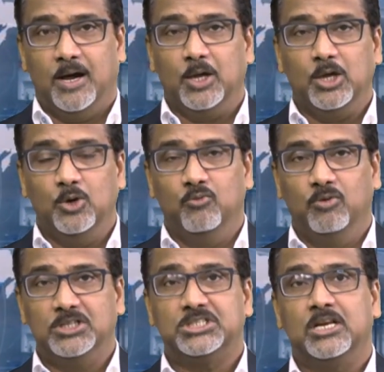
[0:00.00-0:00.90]
you
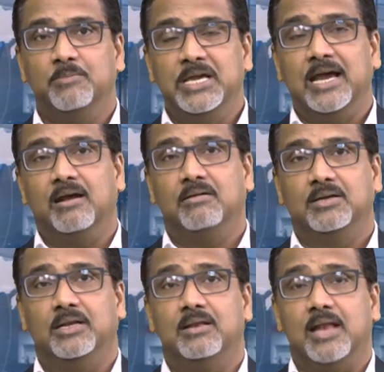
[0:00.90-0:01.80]
will still be held
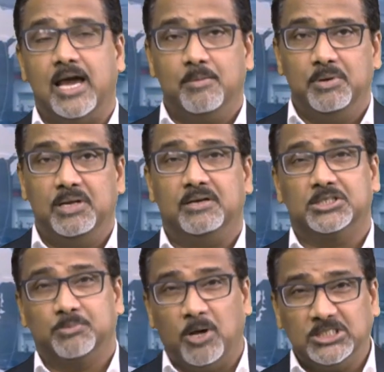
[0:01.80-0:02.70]
liable and
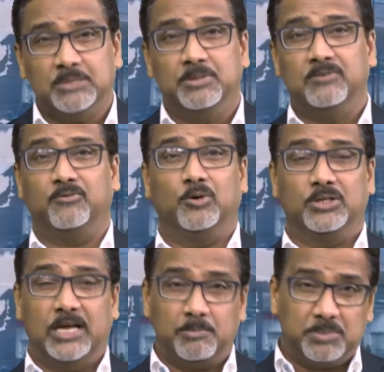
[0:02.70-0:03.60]
responsible for
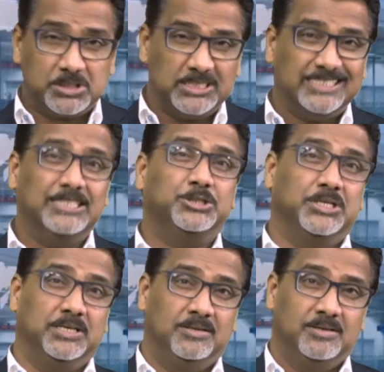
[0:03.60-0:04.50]
that person's
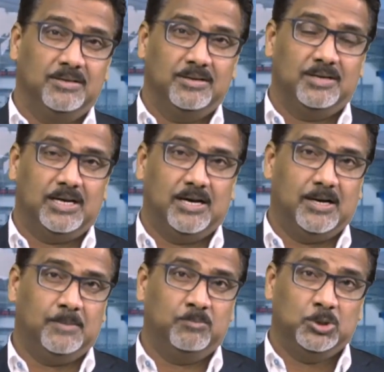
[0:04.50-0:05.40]
injury.
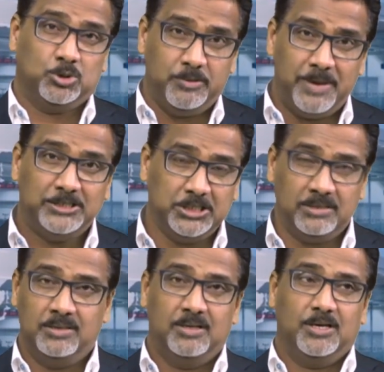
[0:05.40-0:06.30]
So imagine,
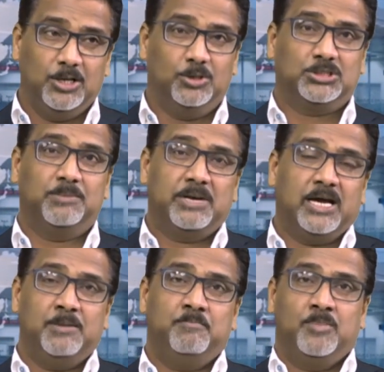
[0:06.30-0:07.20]

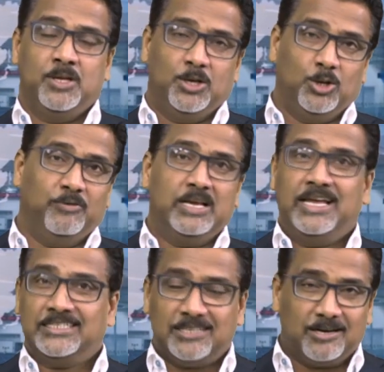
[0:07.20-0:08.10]
sometime, when
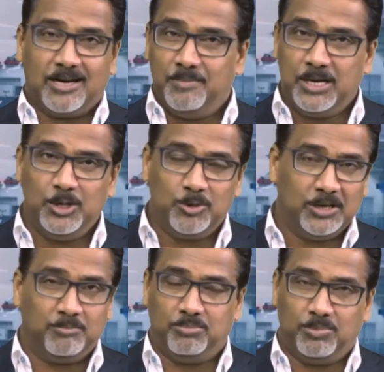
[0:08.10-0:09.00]
guests are coming, you
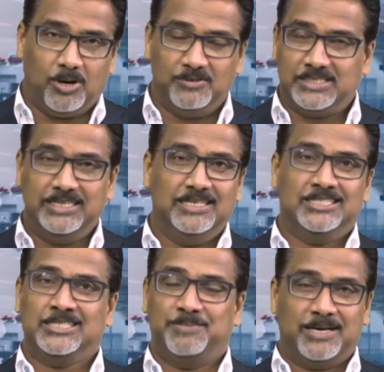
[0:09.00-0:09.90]
can obviously
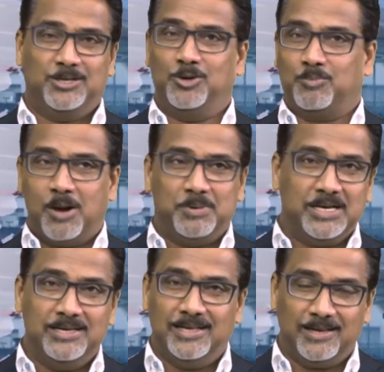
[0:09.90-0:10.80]
inspect your
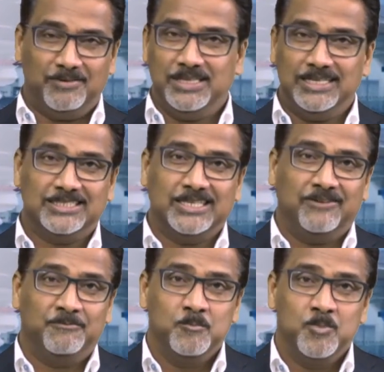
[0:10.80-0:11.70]
property that everything is safe.